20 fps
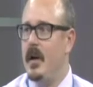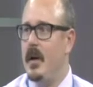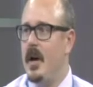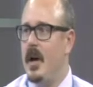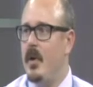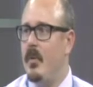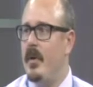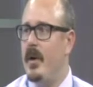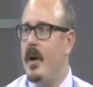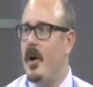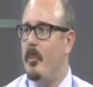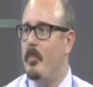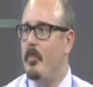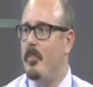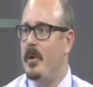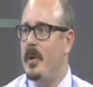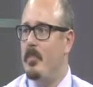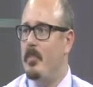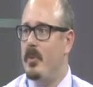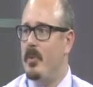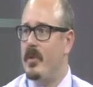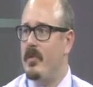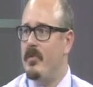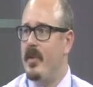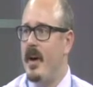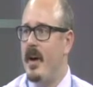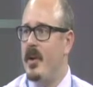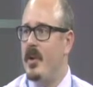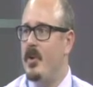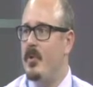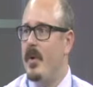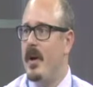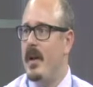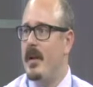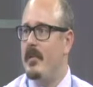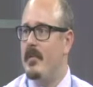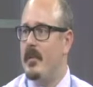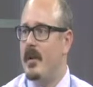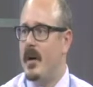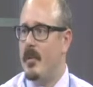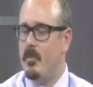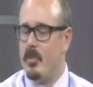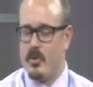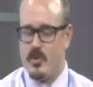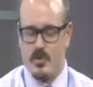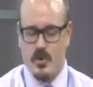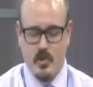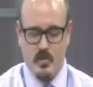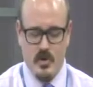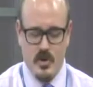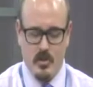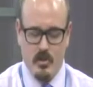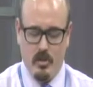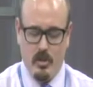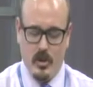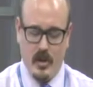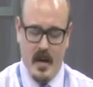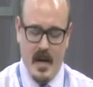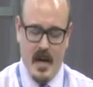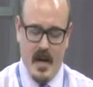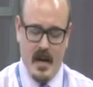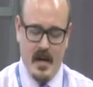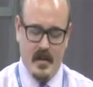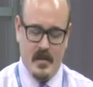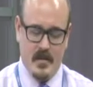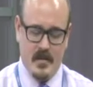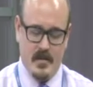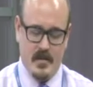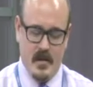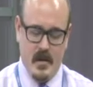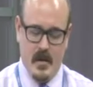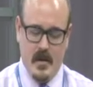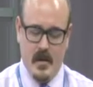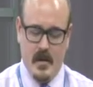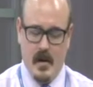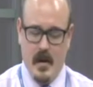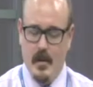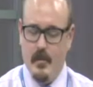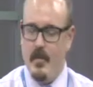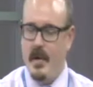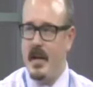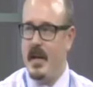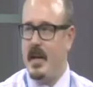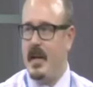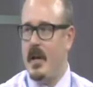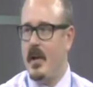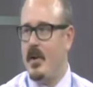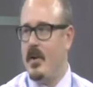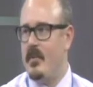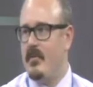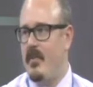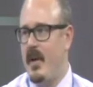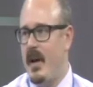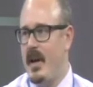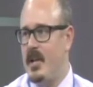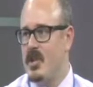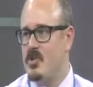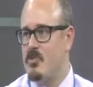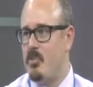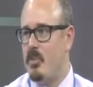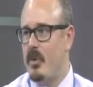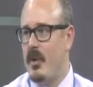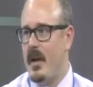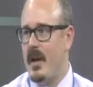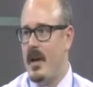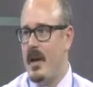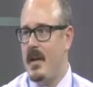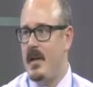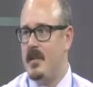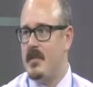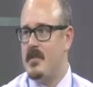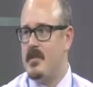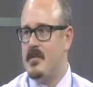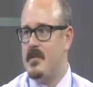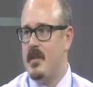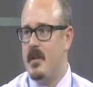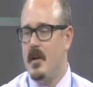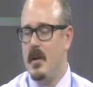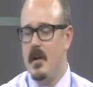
We help people evaluate prescription plans, Medicare Advantage plans,